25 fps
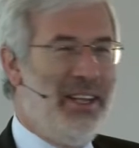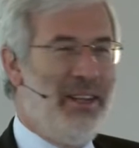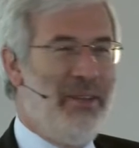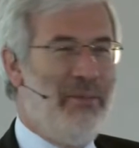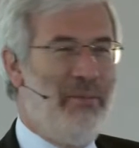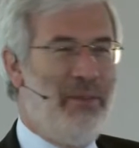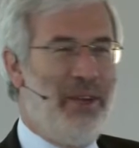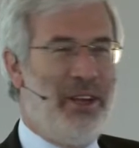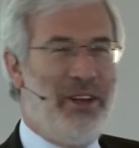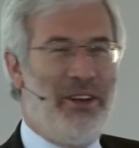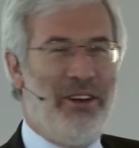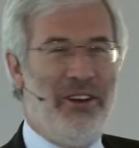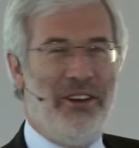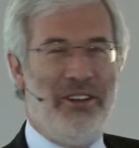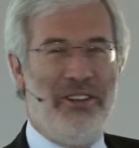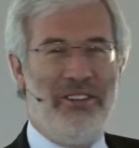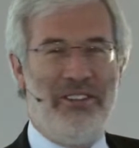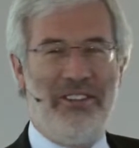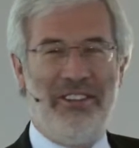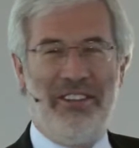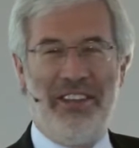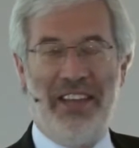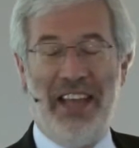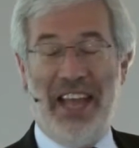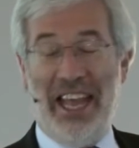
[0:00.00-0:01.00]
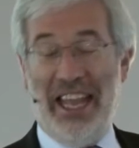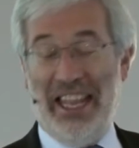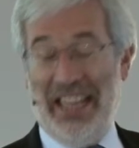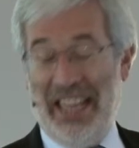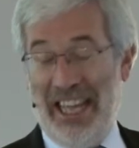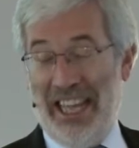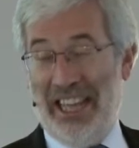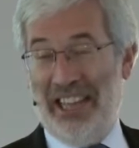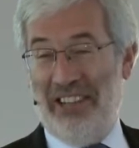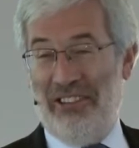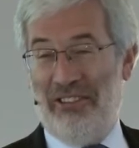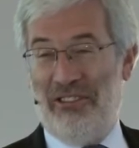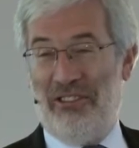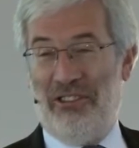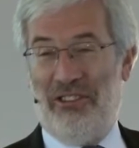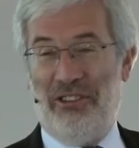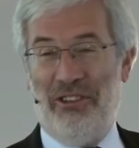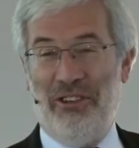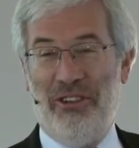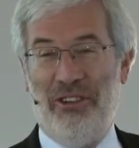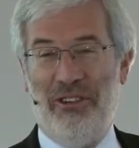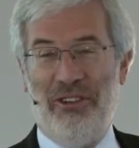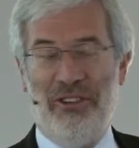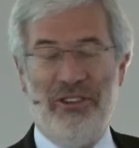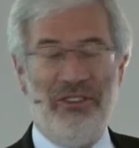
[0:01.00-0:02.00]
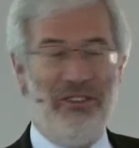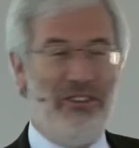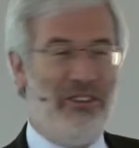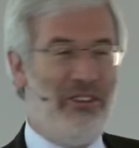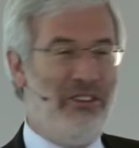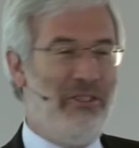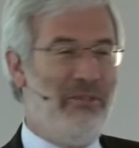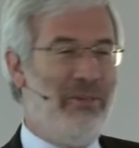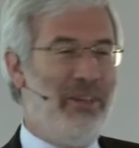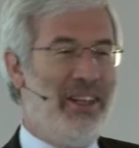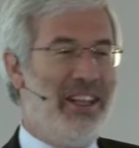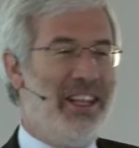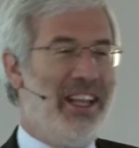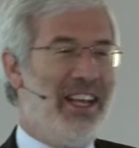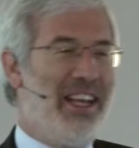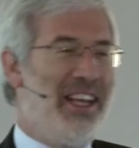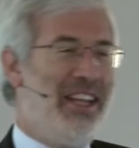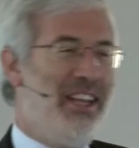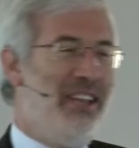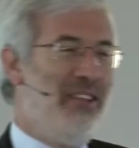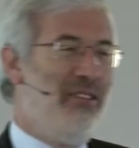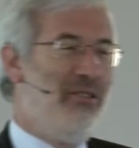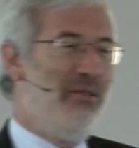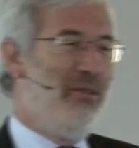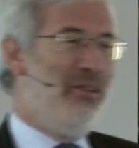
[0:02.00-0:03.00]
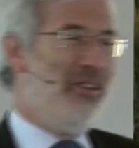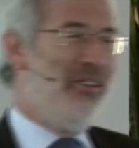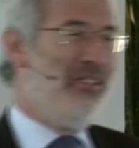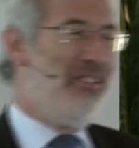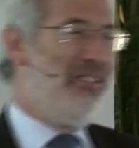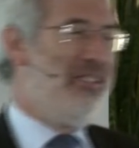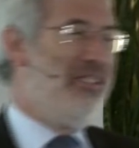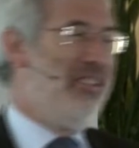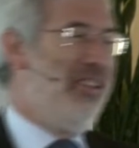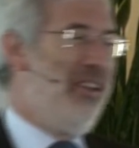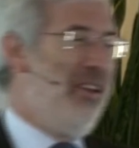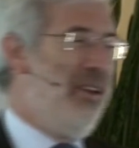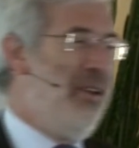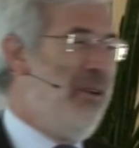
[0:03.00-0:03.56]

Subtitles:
because indeed it's true, George Metakidis was